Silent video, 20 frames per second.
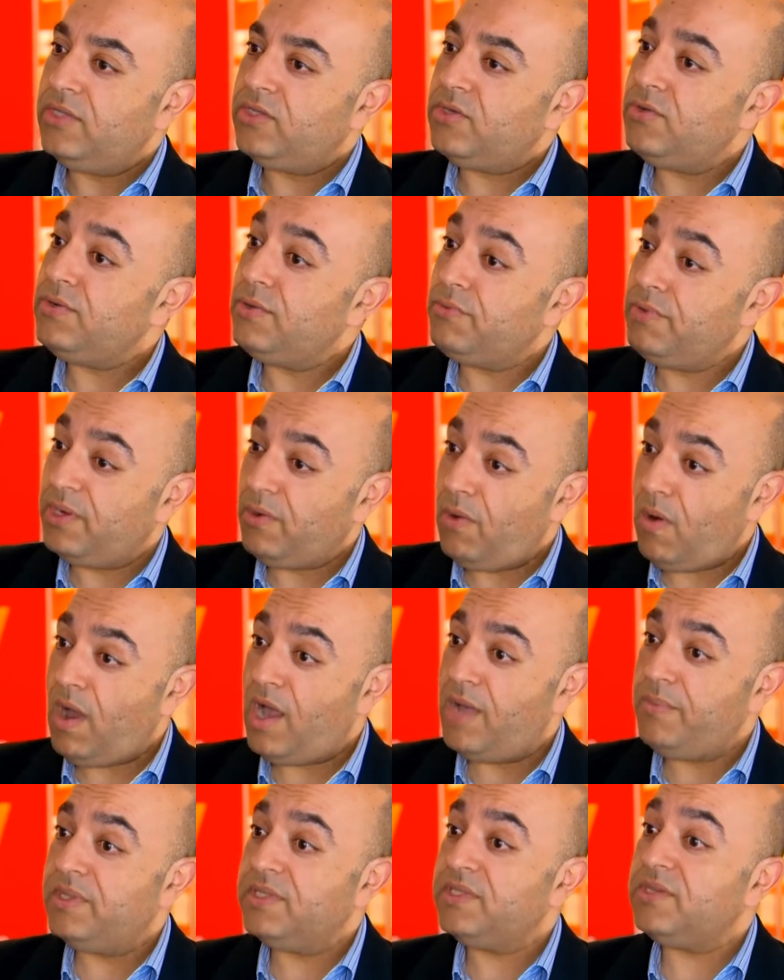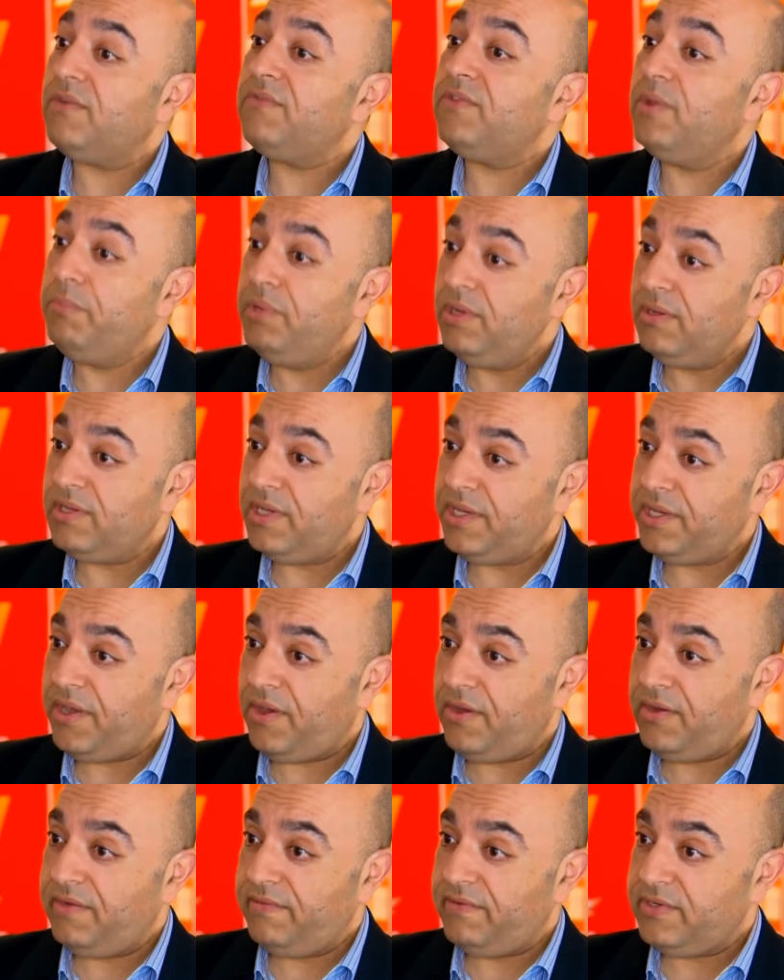to the requirements of the Building
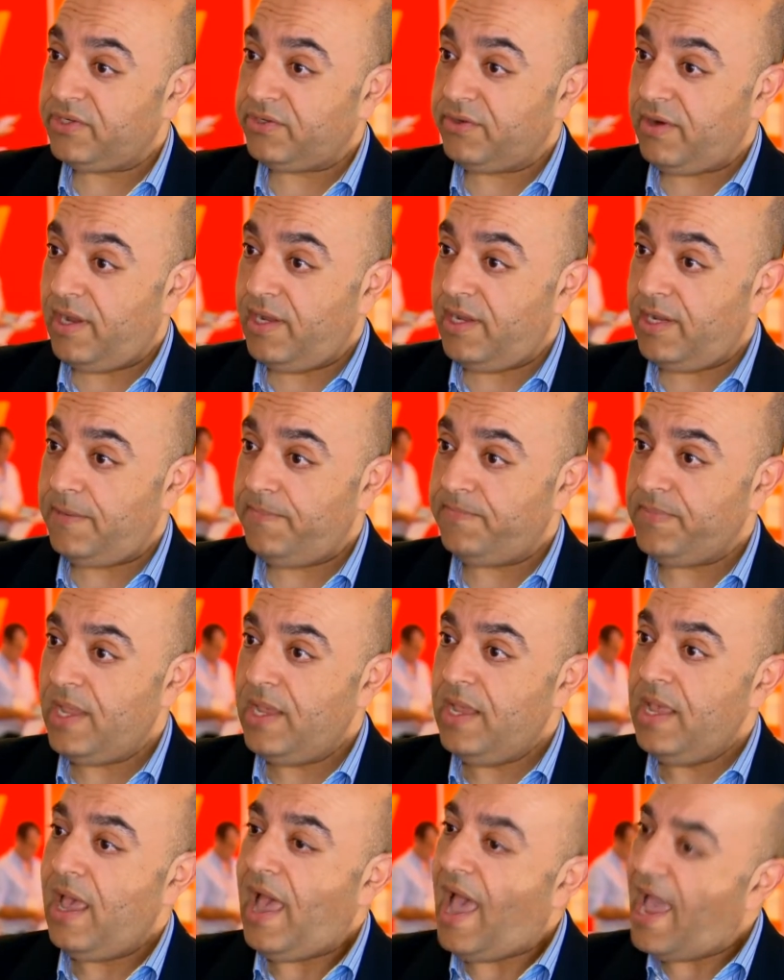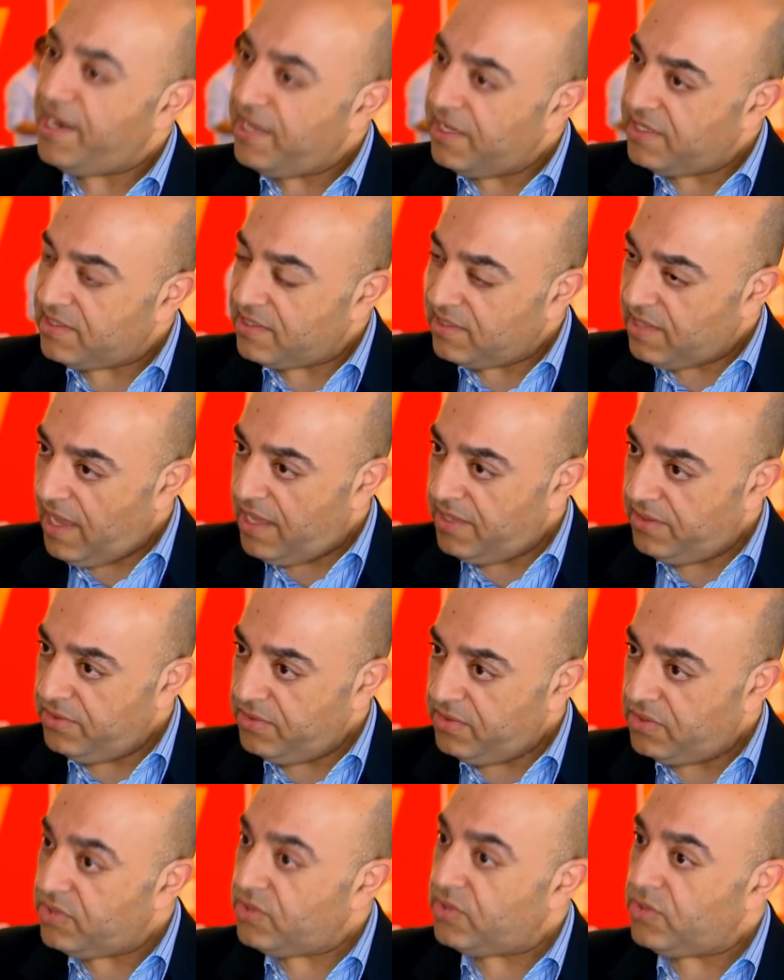Code of Australia and
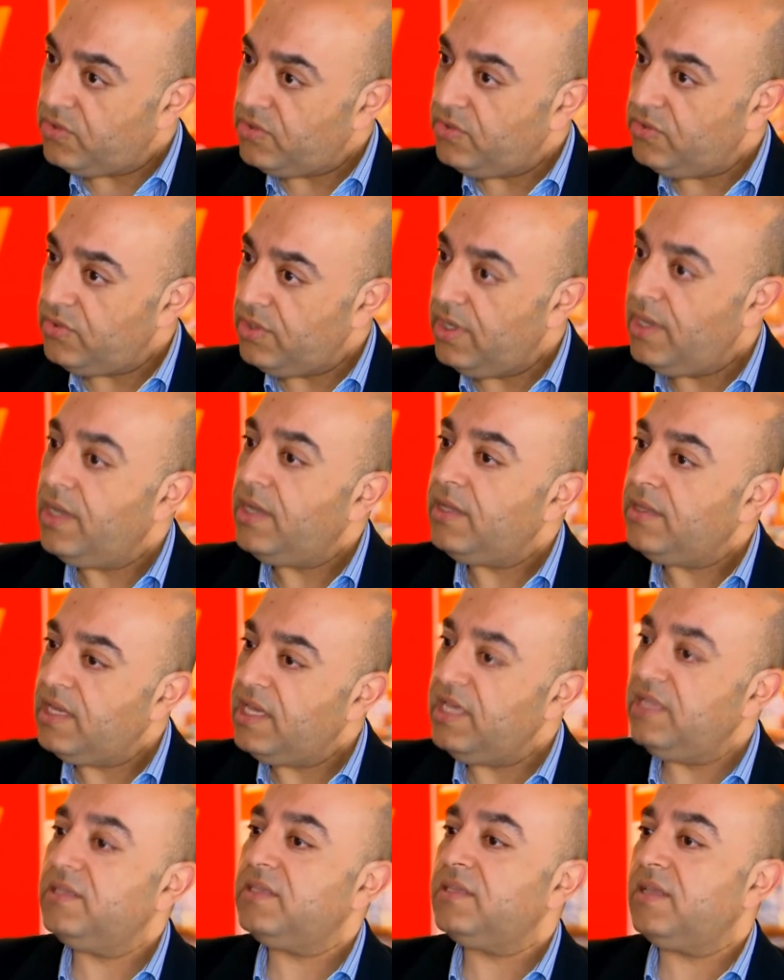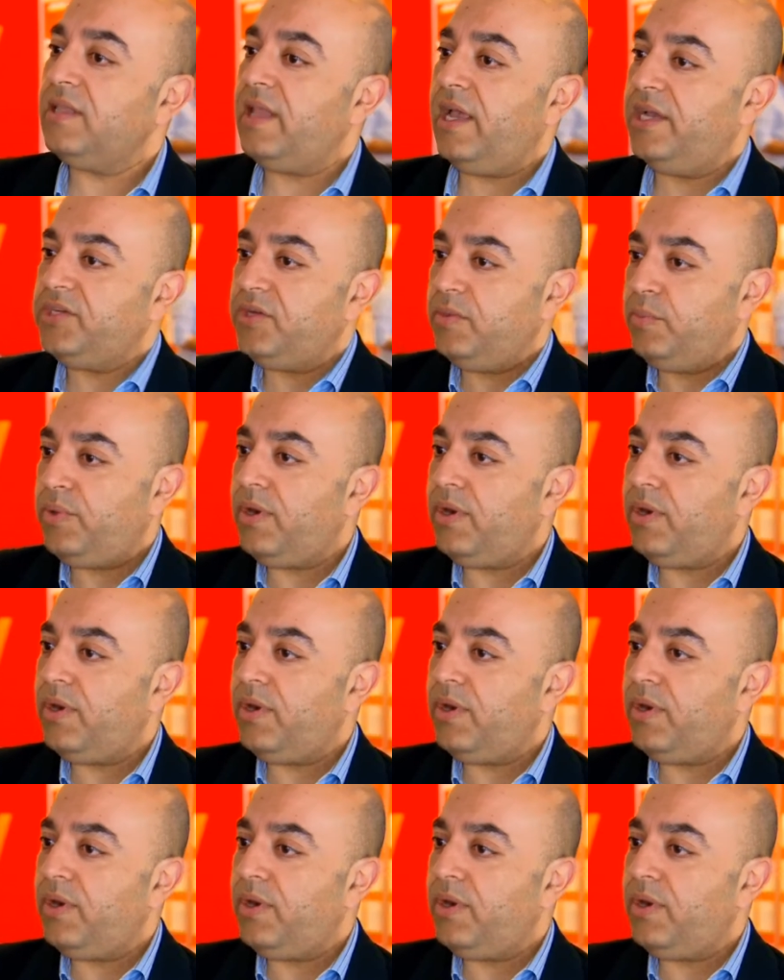extends to the installation